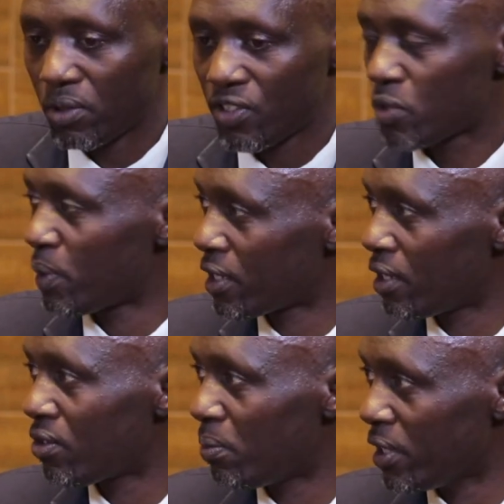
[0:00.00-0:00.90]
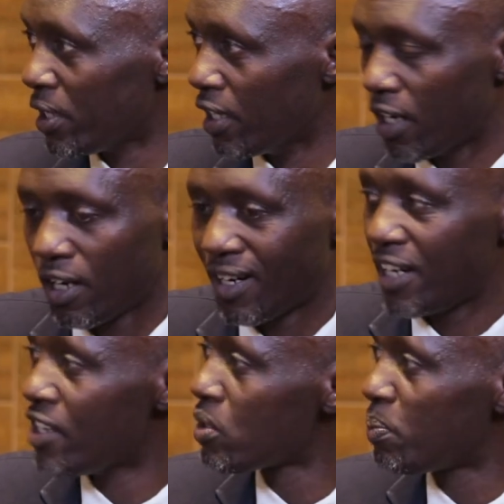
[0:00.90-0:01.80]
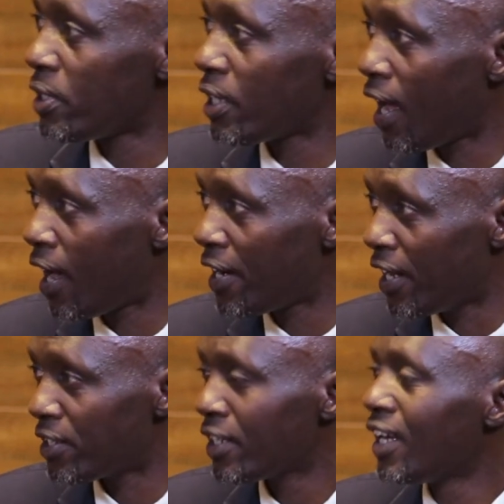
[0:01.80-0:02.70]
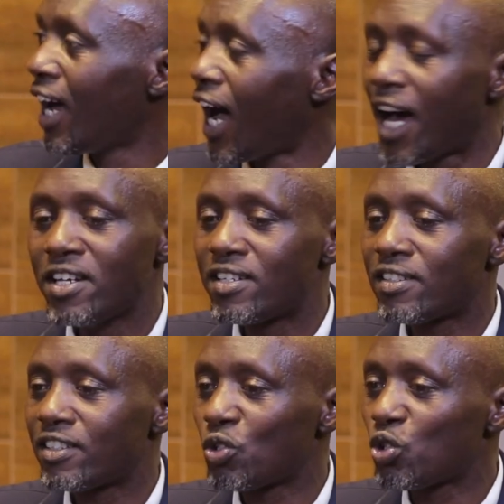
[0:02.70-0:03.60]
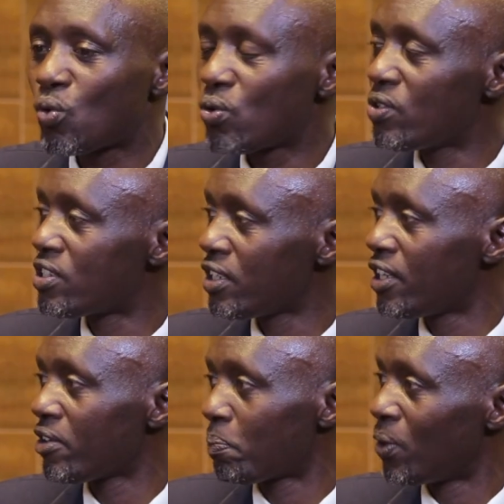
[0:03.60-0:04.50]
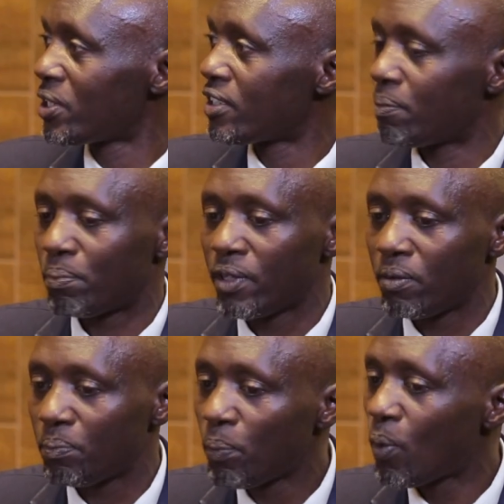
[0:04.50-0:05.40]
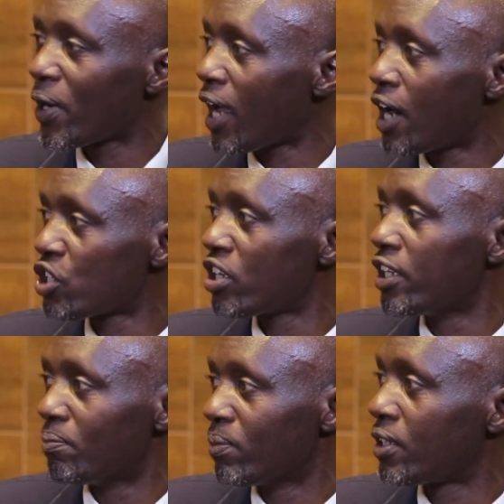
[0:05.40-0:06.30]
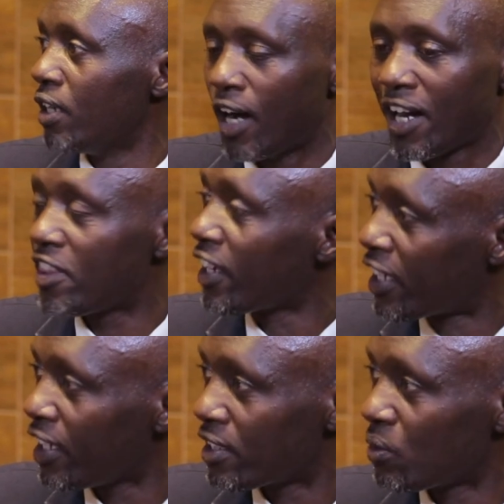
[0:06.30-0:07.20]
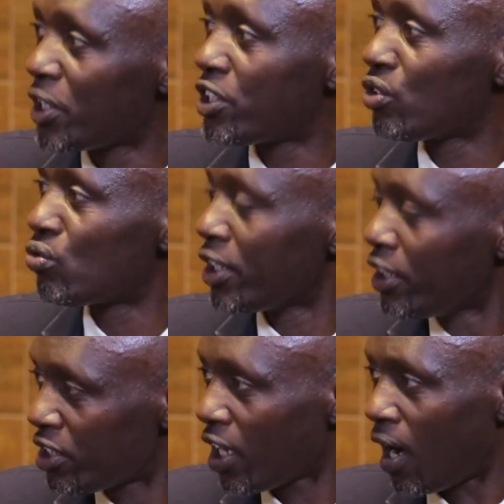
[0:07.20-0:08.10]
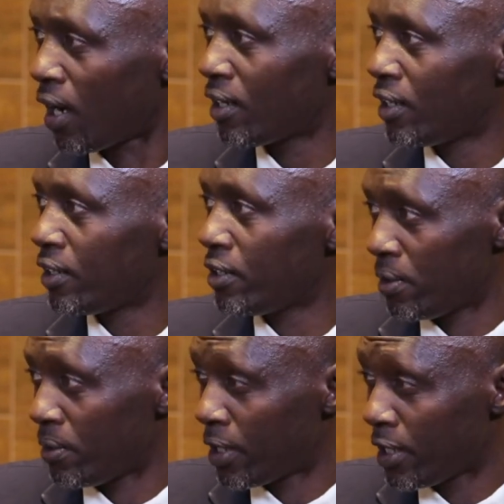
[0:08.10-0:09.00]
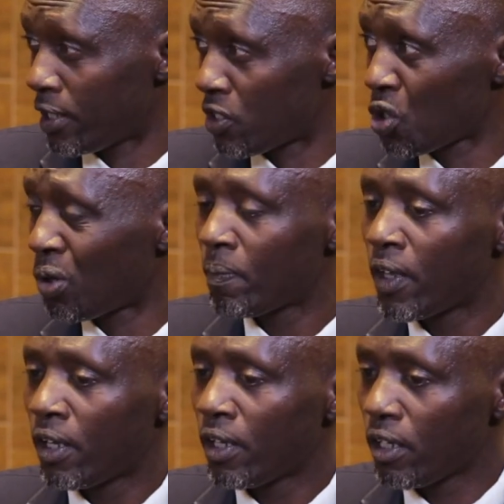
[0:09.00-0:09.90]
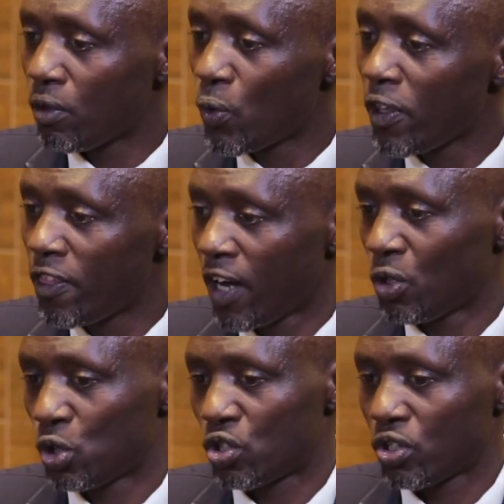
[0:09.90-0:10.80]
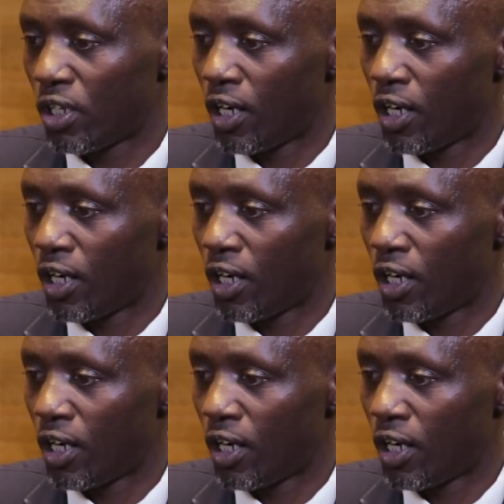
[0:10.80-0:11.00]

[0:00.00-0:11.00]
suspected to be a lesbian, and you could see the report that people were actually at the gate waiting to lynch her. You get it. So without